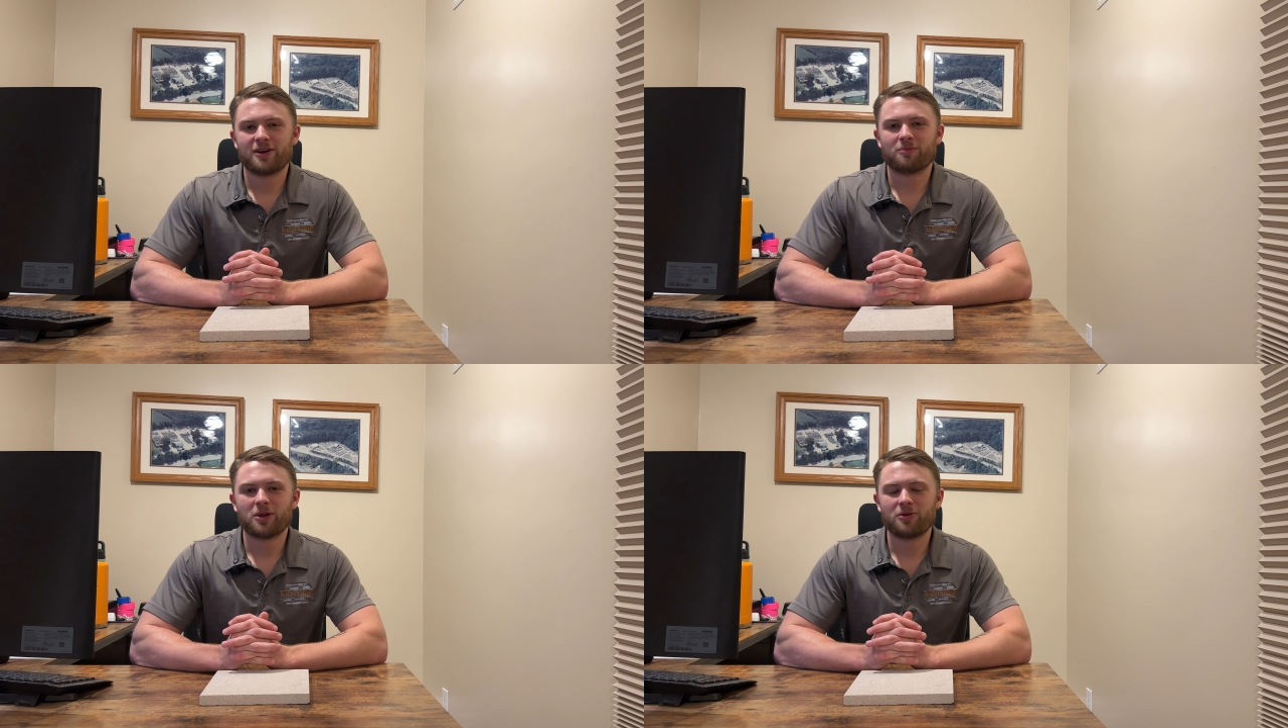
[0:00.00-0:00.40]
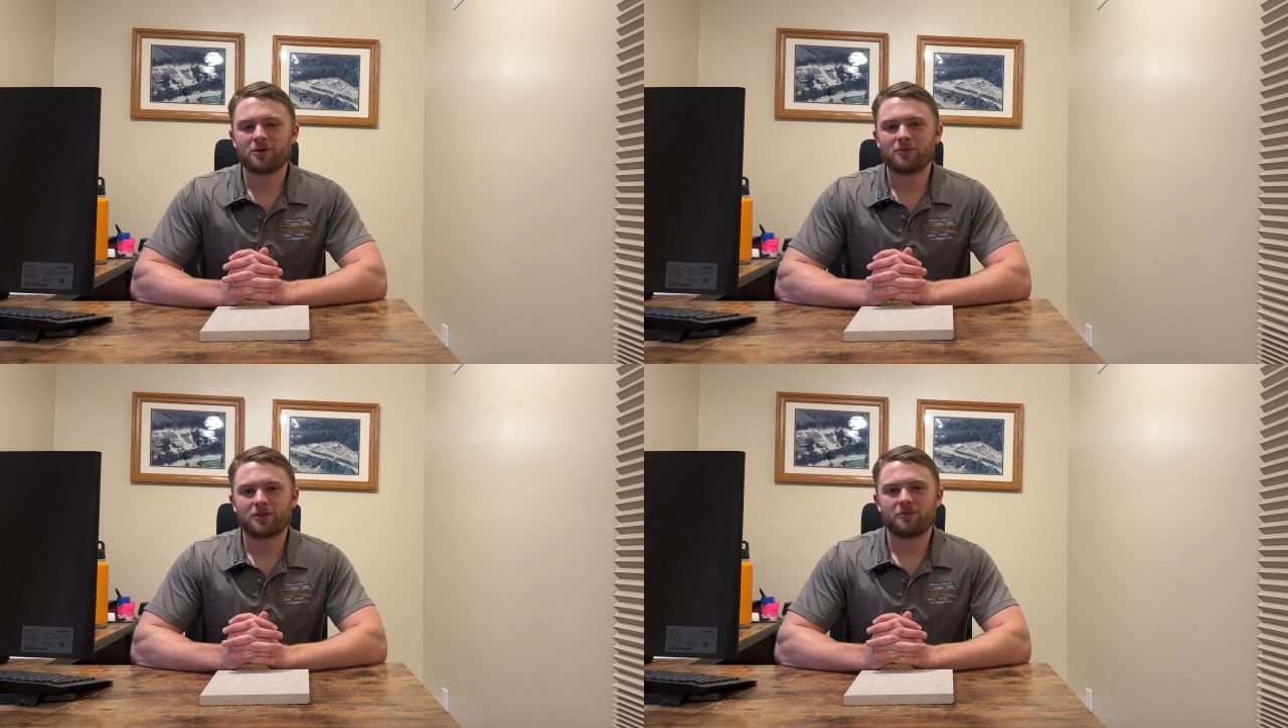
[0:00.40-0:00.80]
I'm Logan
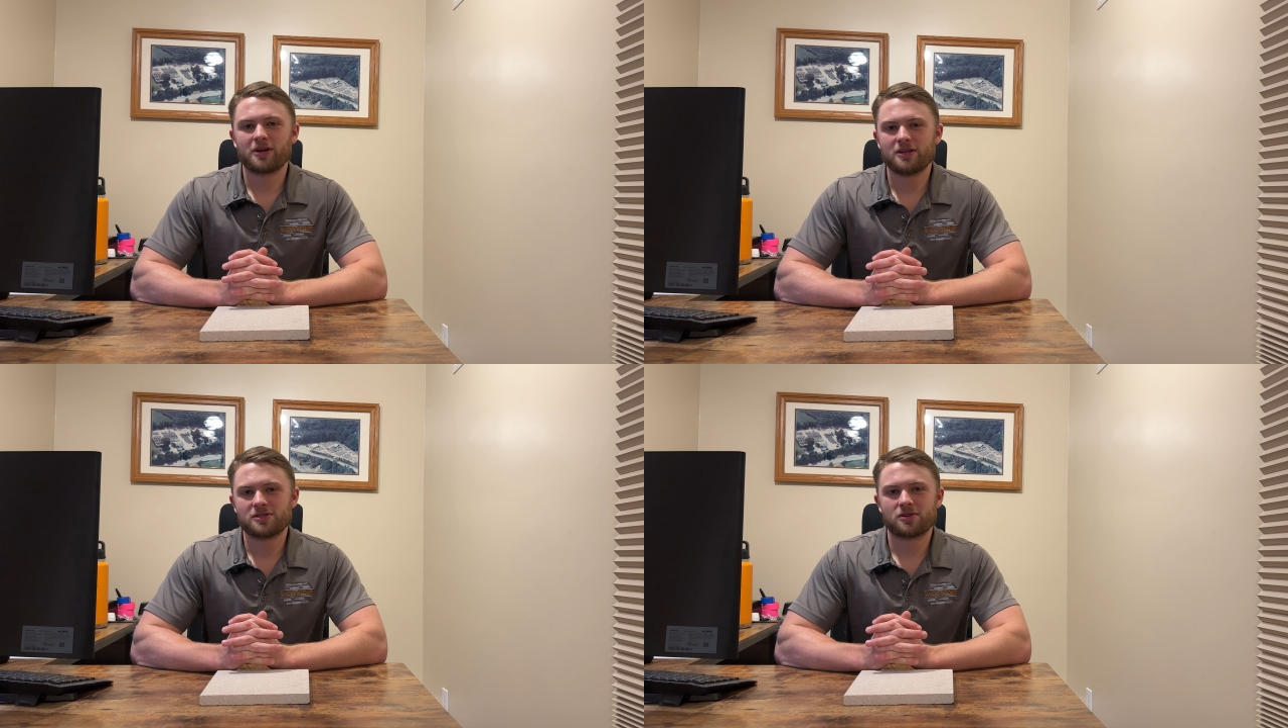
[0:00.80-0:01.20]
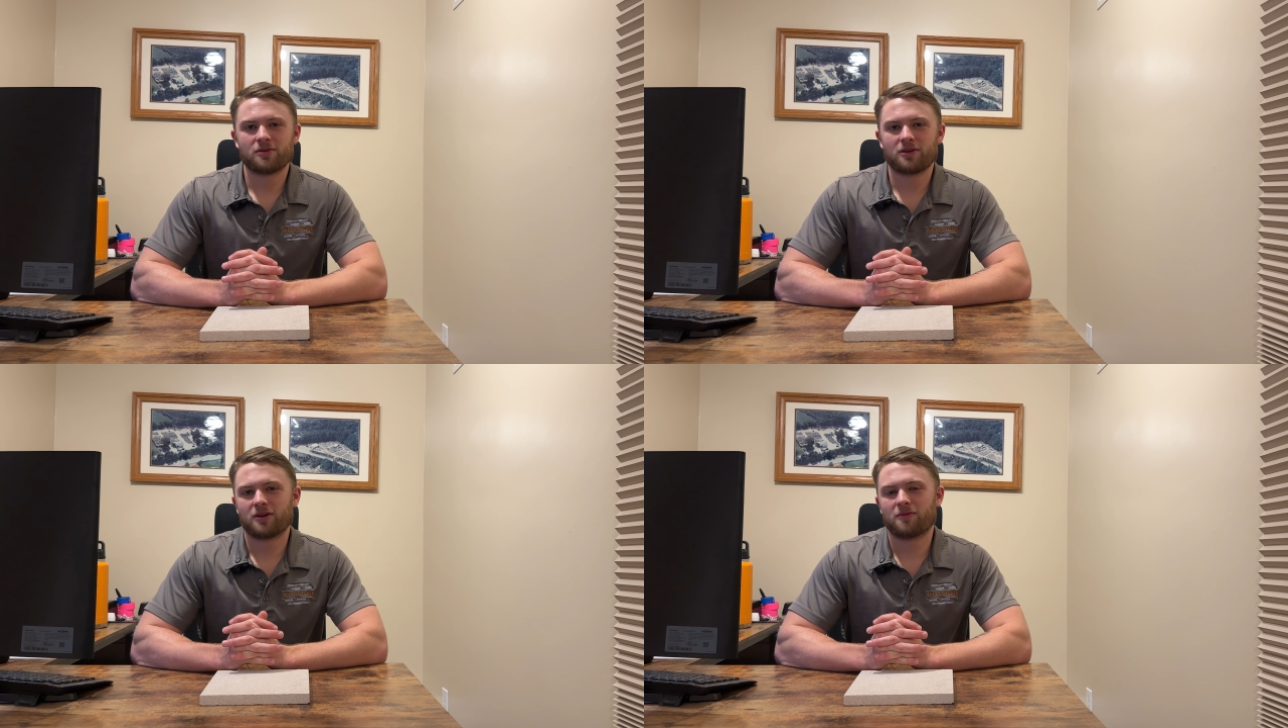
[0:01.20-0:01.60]
with
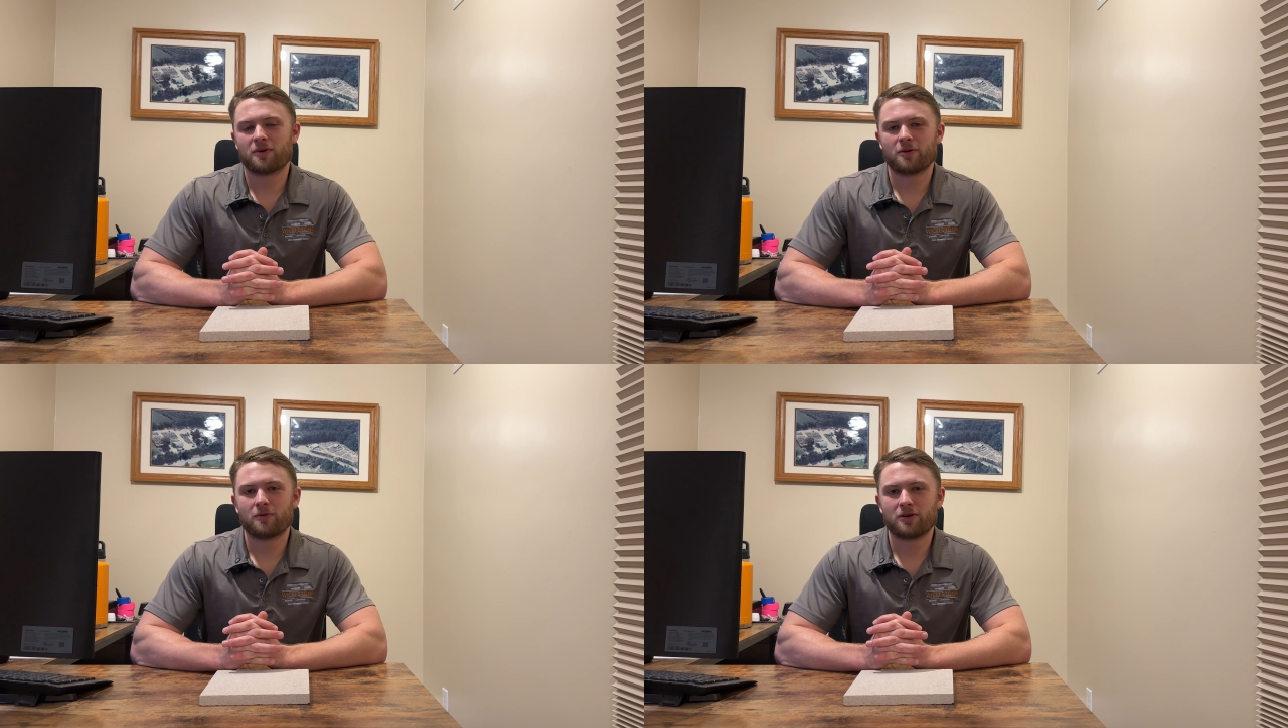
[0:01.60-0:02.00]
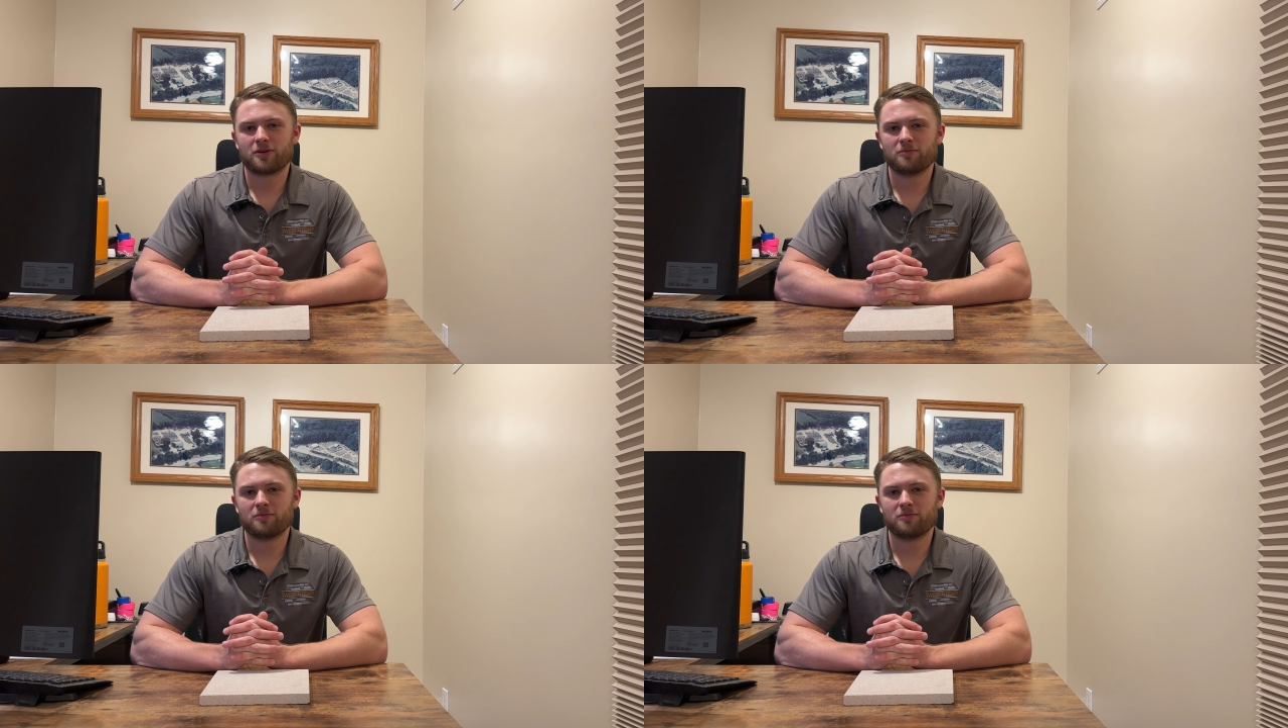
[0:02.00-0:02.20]
Wikistone and I want to welcome